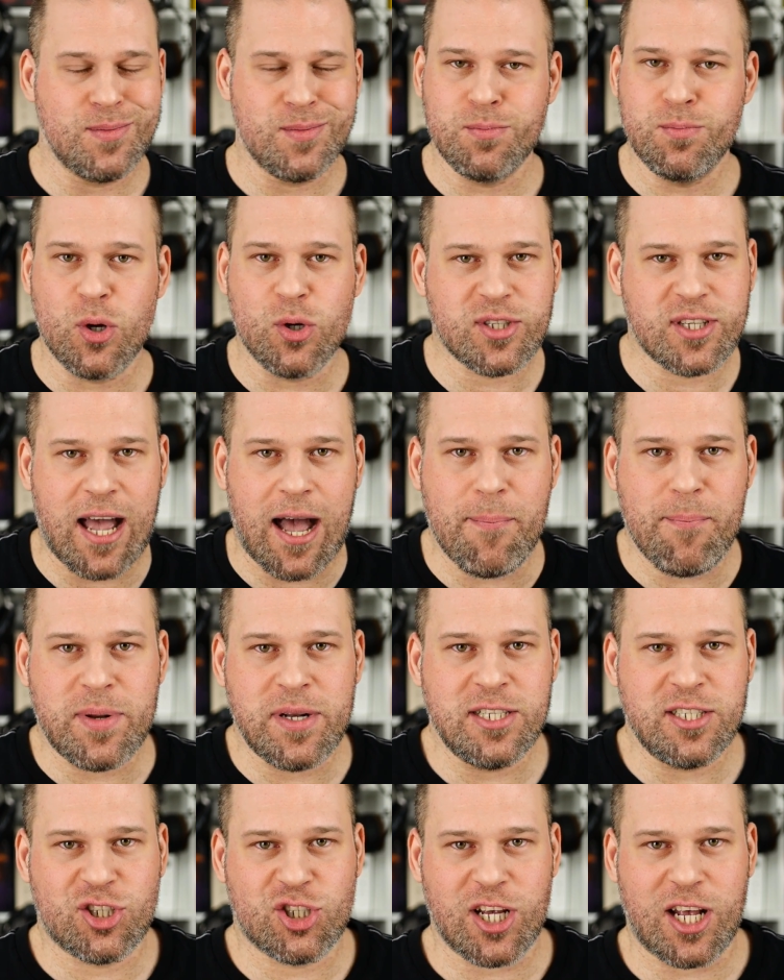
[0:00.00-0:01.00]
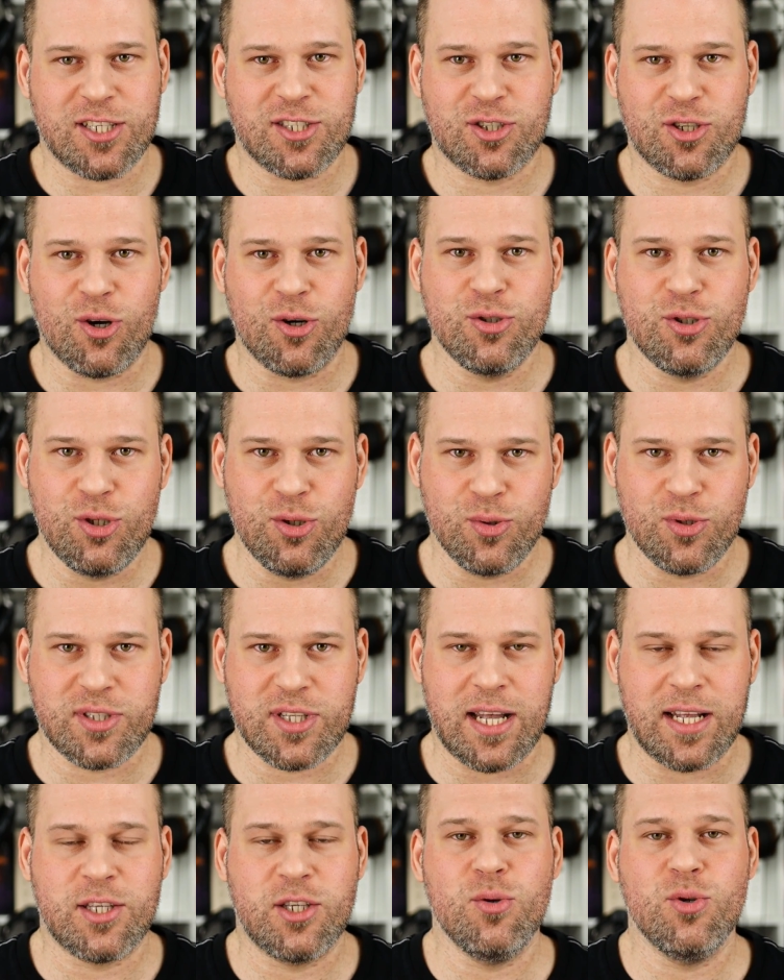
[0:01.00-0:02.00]
Most companies just don't use
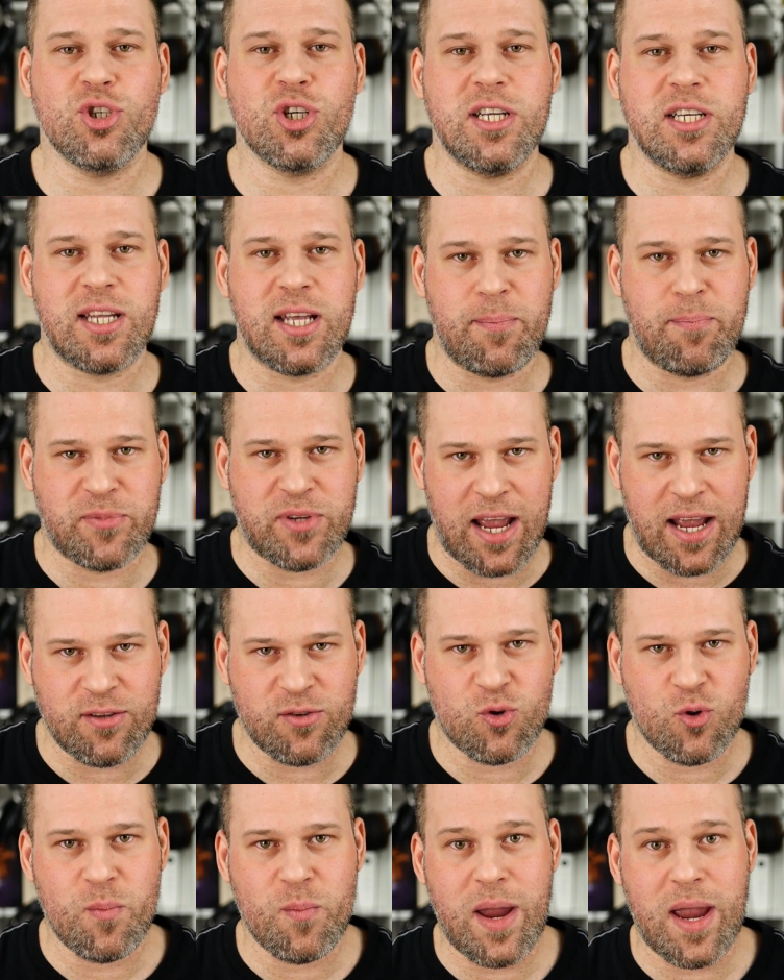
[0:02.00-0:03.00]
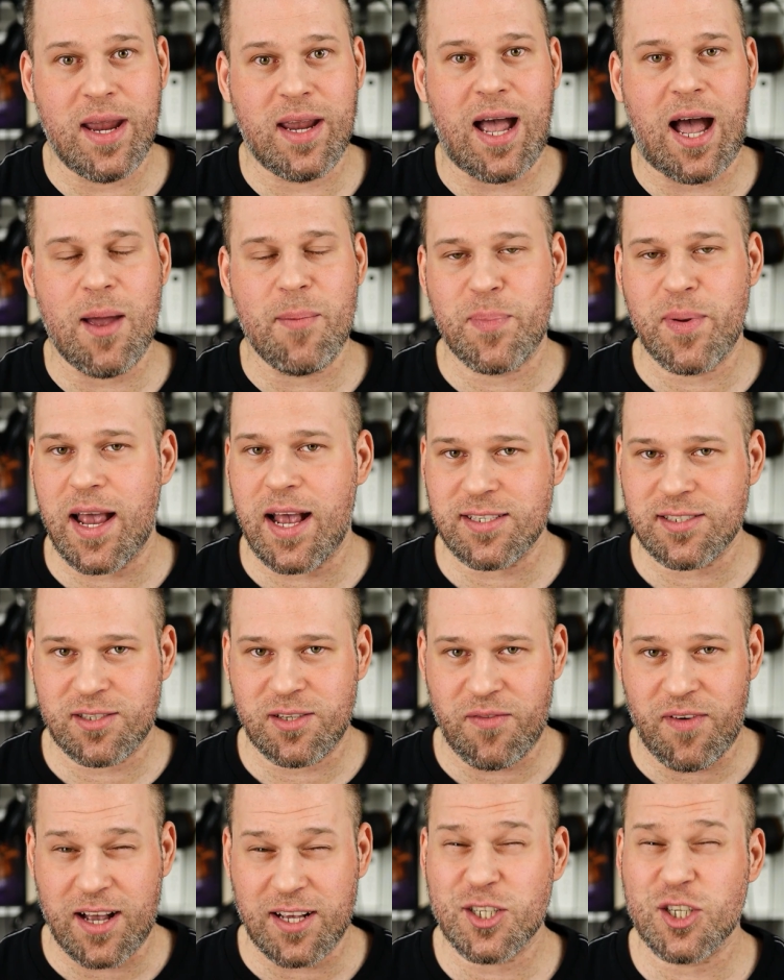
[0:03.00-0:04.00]
that. Usually they tend to make IPS
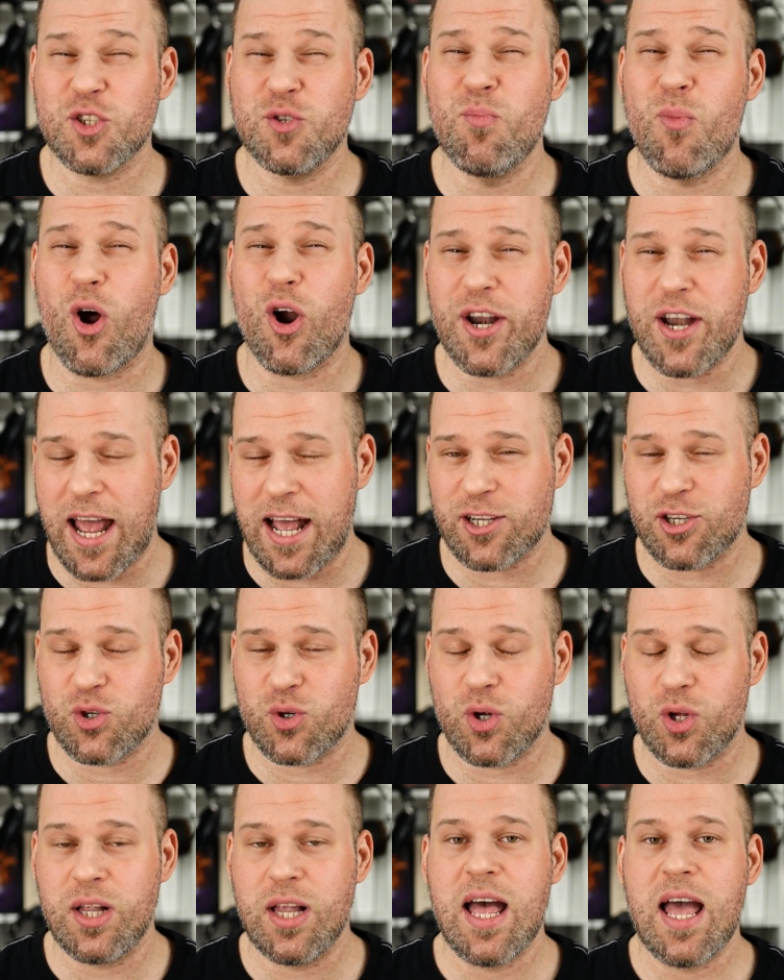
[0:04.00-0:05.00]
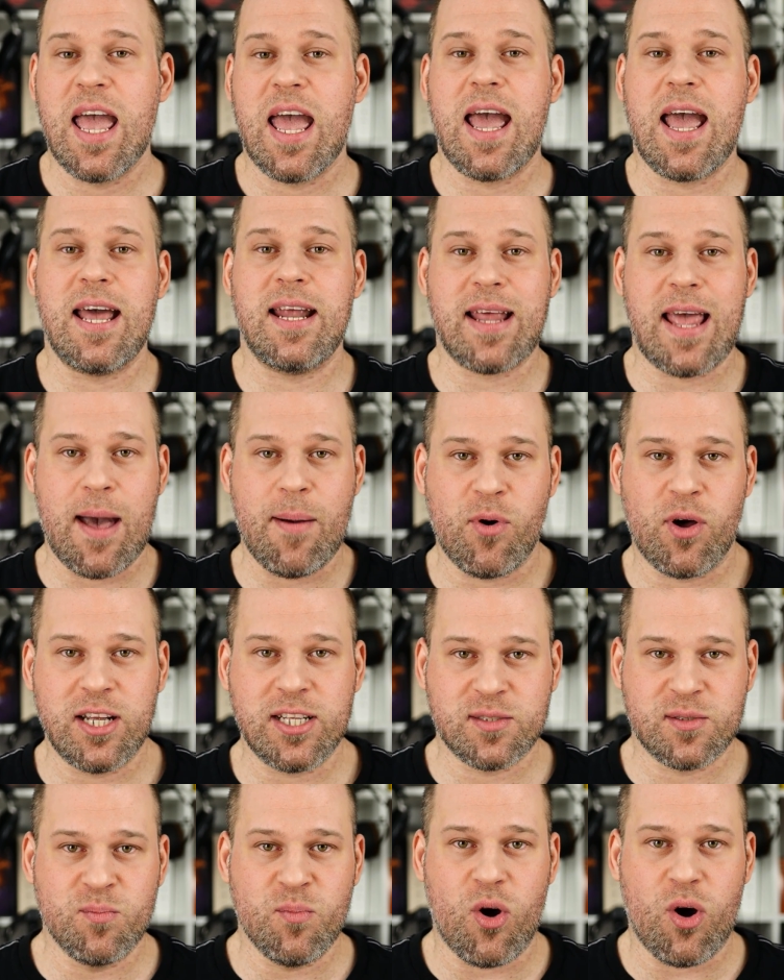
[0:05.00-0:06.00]
devices more natural and
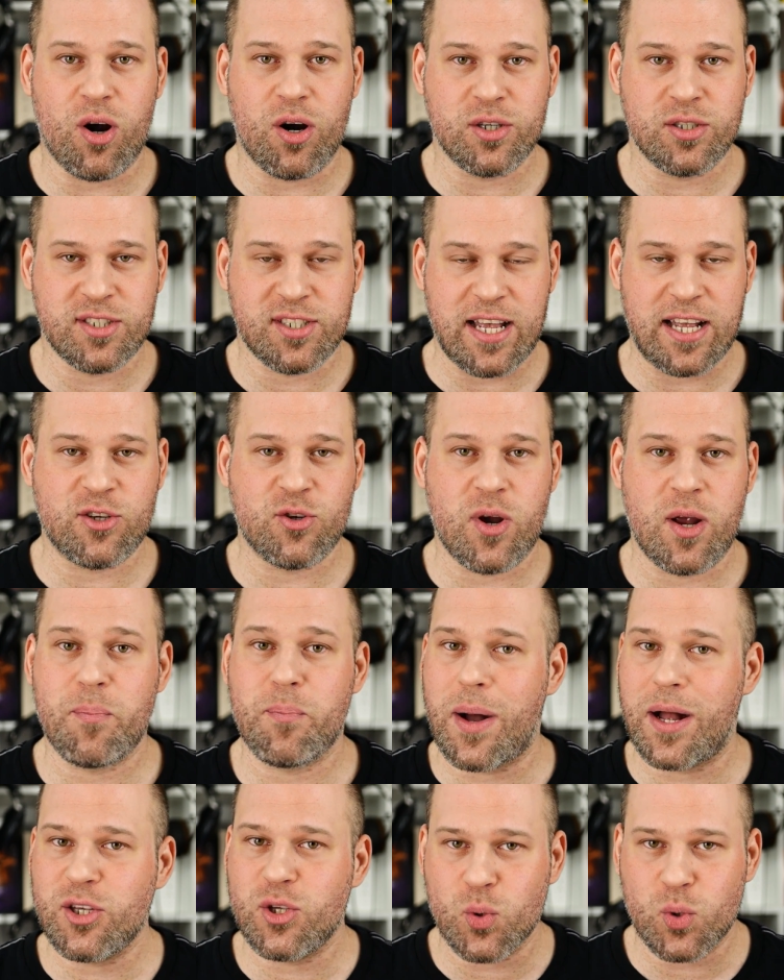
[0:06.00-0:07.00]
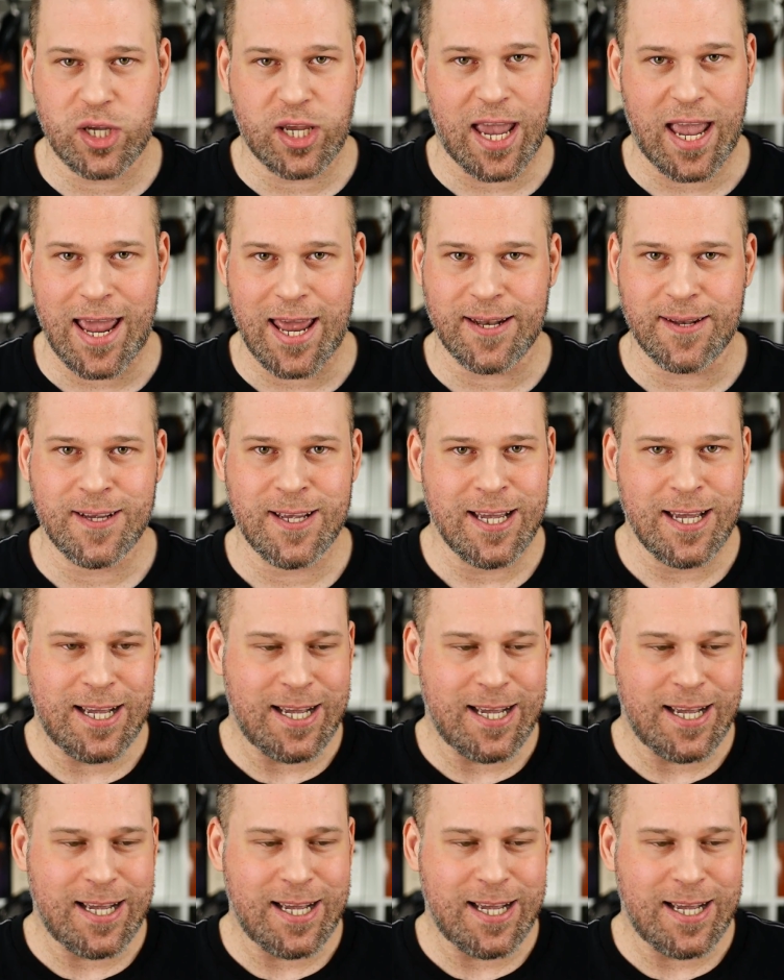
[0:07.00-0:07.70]
AMOLEDs more saturated, but you can.